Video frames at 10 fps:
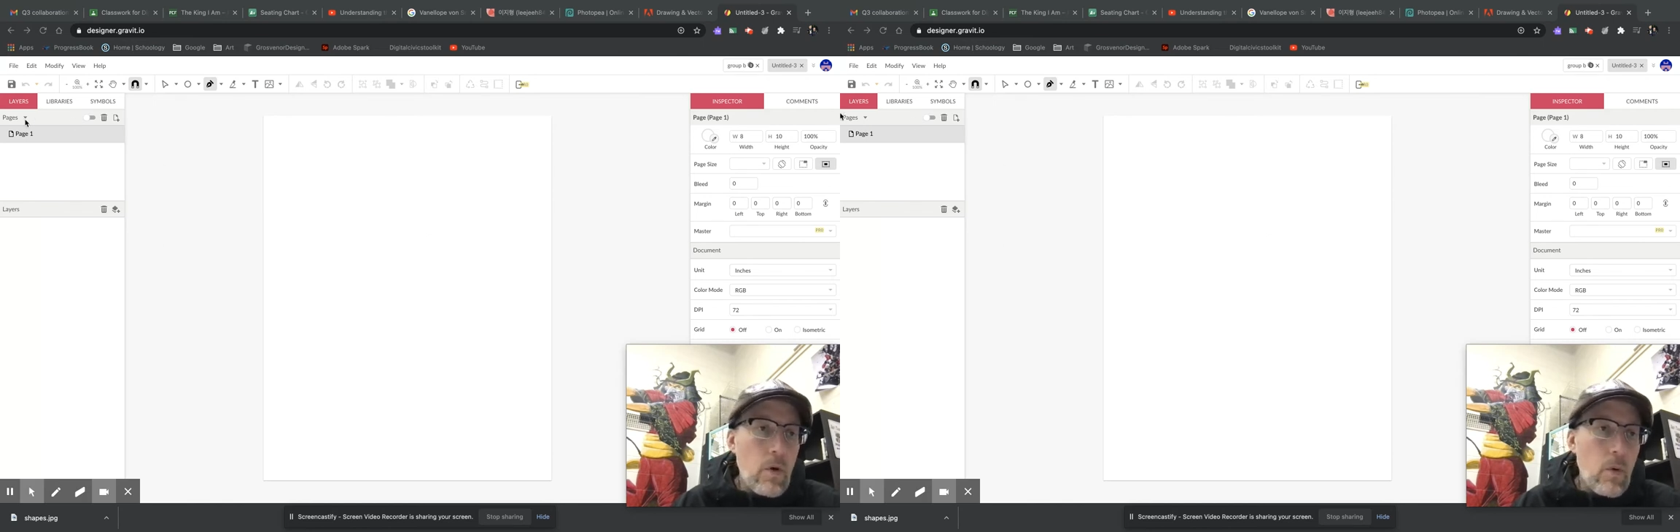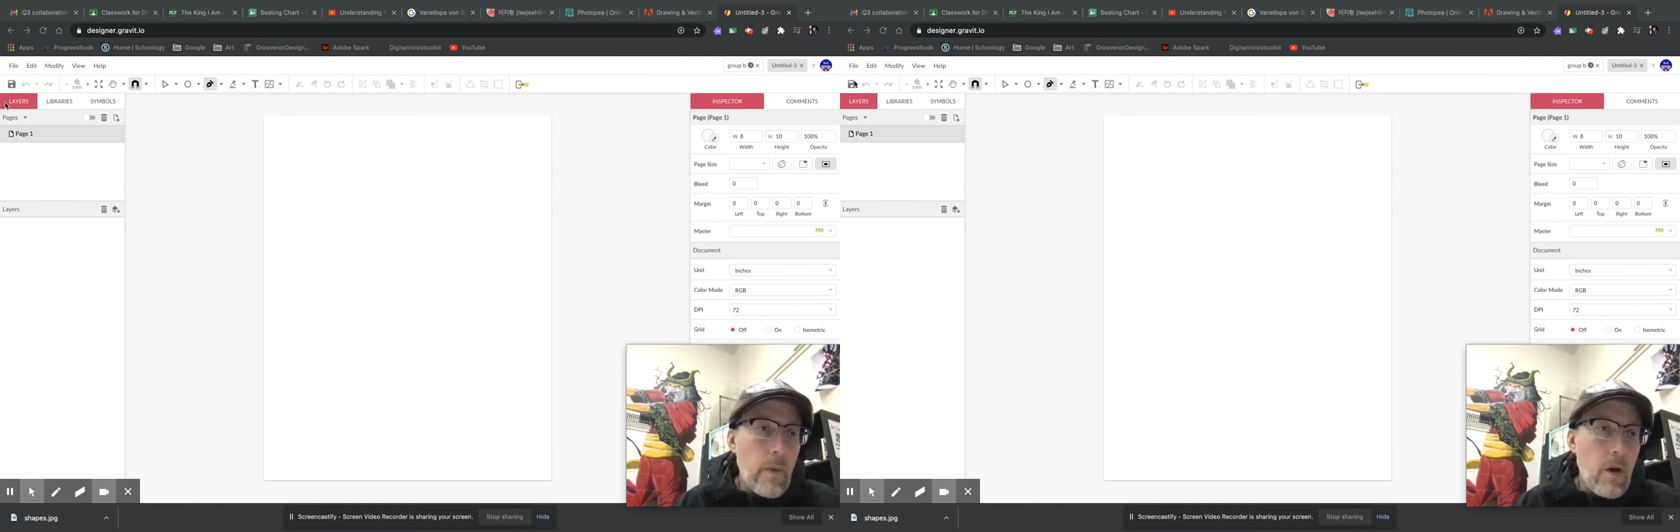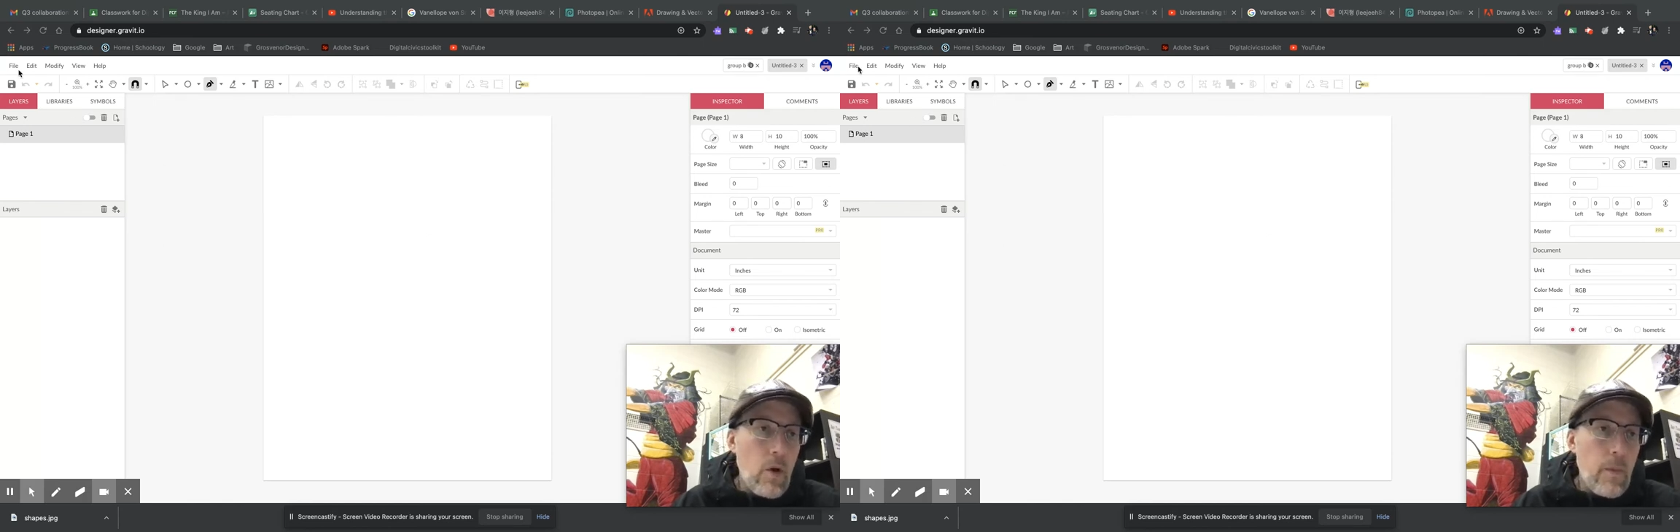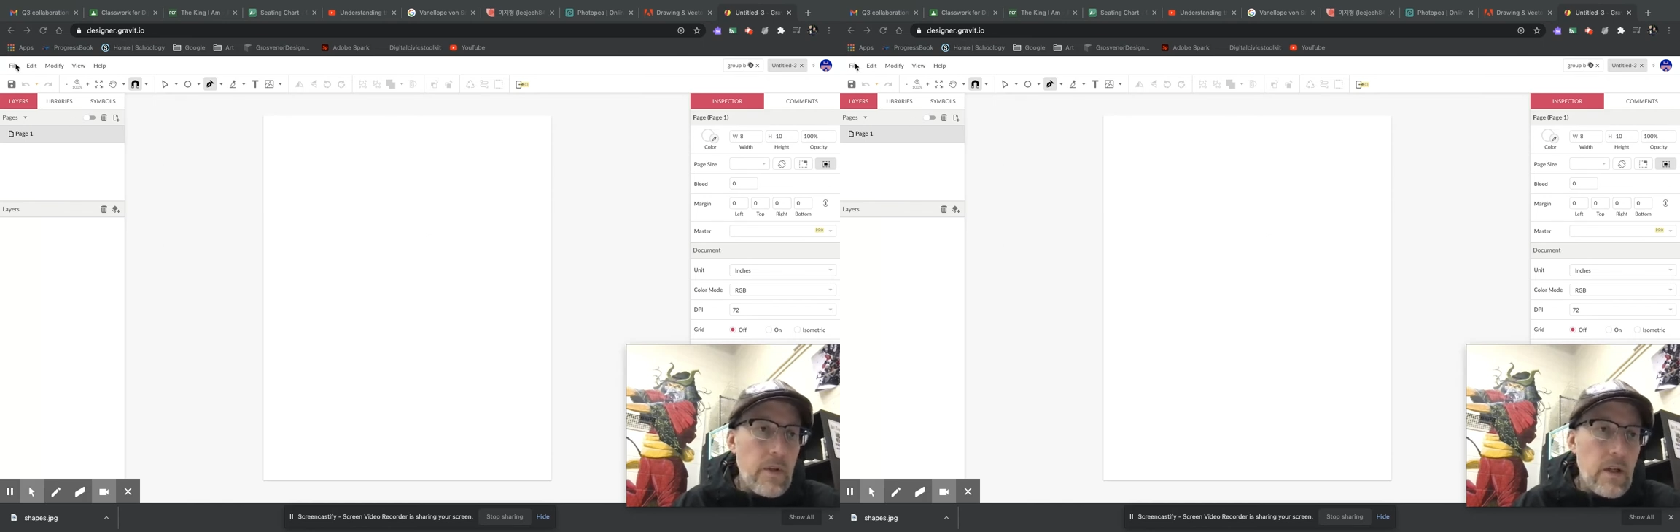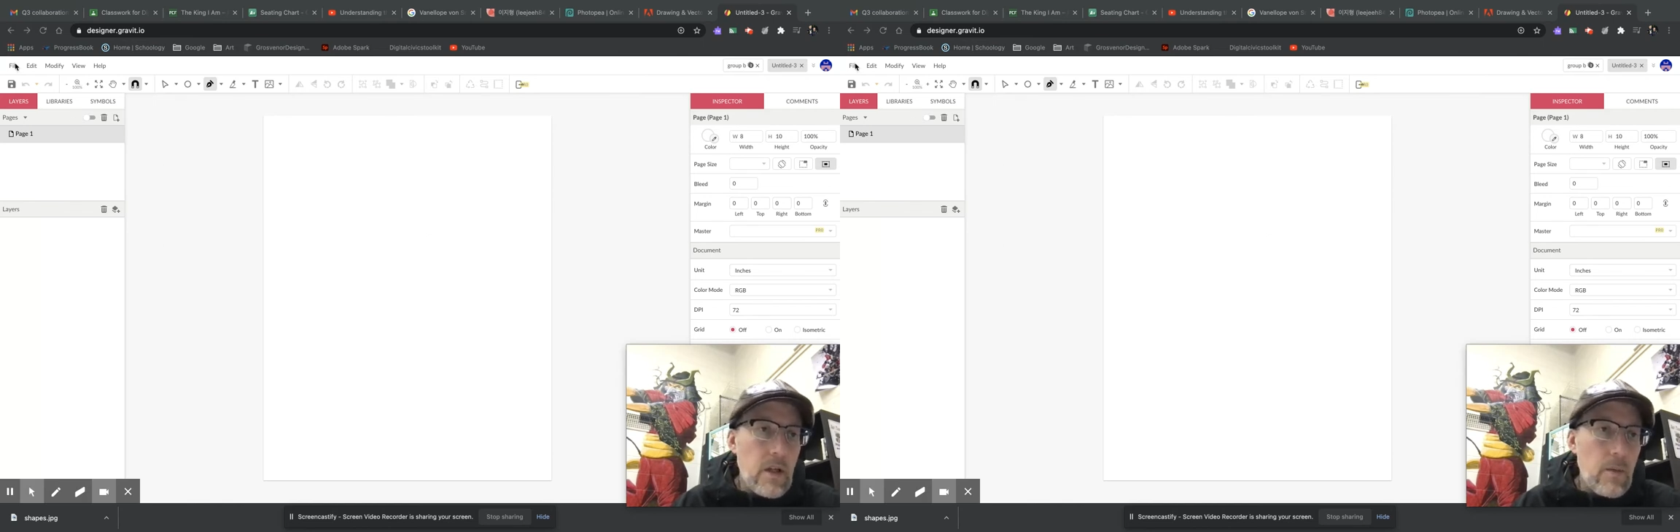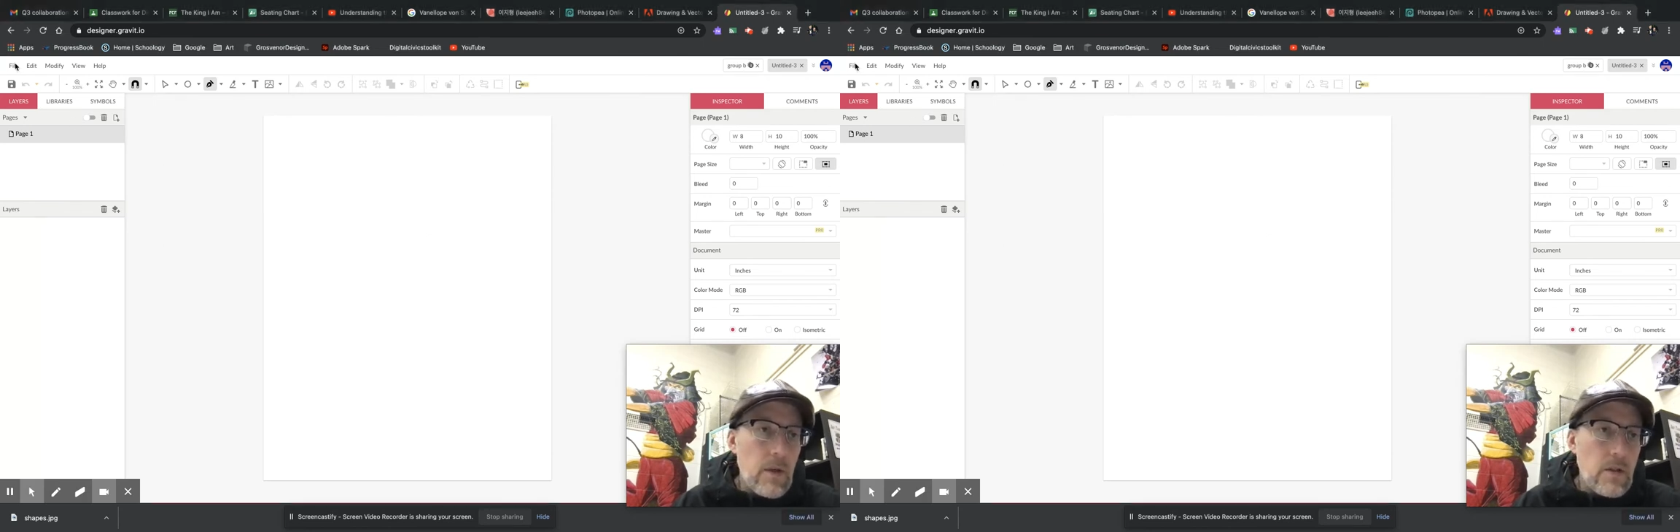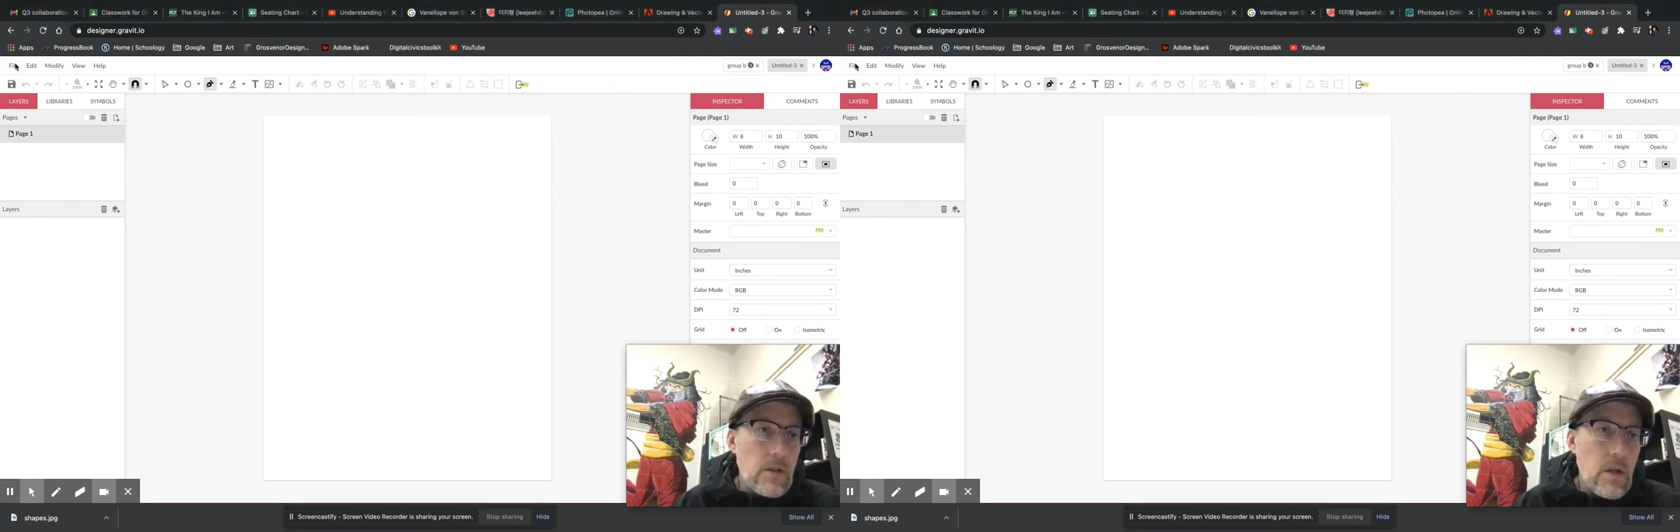where we open the image,